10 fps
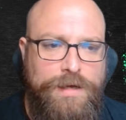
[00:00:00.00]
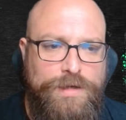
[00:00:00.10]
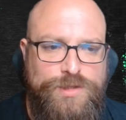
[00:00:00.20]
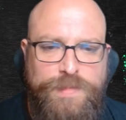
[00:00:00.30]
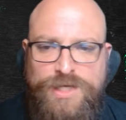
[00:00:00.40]

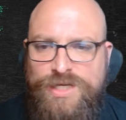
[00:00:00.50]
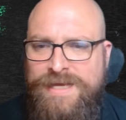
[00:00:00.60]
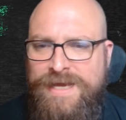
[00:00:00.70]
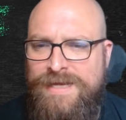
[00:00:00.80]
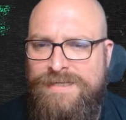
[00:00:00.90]
on special
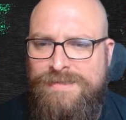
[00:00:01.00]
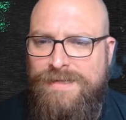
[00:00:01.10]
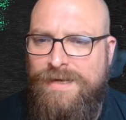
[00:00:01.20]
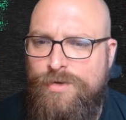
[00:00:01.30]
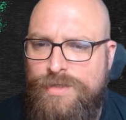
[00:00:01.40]

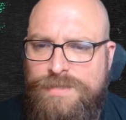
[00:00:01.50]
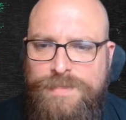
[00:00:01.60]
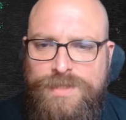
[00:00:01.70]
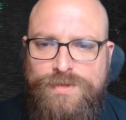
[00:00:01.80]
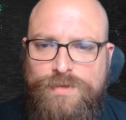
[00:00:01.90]
occasions like
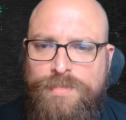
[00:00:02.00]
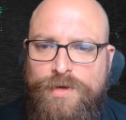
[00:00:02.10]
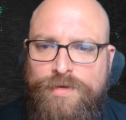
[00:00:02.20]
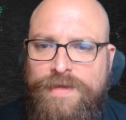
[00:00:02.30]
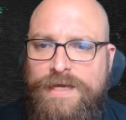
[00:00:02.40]
Christmas or
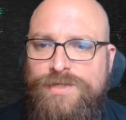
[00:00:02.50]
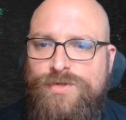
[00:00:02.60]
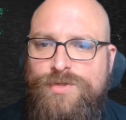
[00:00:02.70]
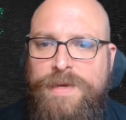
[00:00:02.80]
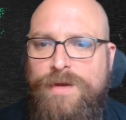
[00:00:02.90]
birthdays,
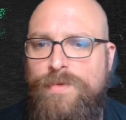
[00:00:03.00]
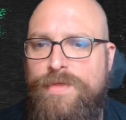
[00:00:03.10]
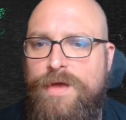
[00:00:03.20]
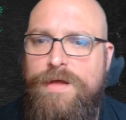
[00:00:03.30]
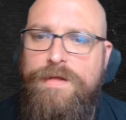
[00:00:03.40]
you spend it
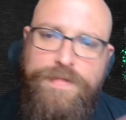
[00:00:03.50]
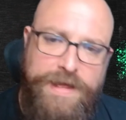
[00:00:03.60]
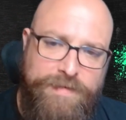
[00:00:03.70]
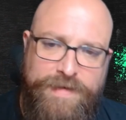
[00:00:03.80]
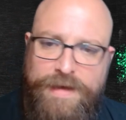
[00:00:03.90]
with
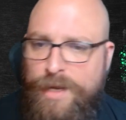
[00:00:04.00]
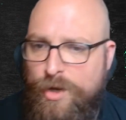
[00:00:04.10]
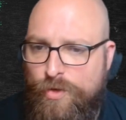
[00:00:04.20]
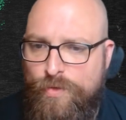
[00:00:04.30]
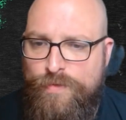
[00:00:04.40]
their family,
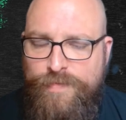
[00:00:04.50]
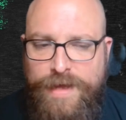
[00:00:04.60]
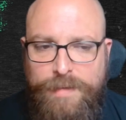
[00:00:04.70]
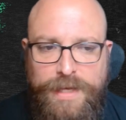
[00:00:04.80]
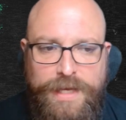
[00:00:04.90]
not your
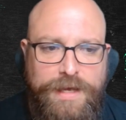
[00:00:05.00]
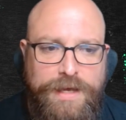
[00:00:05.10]
family.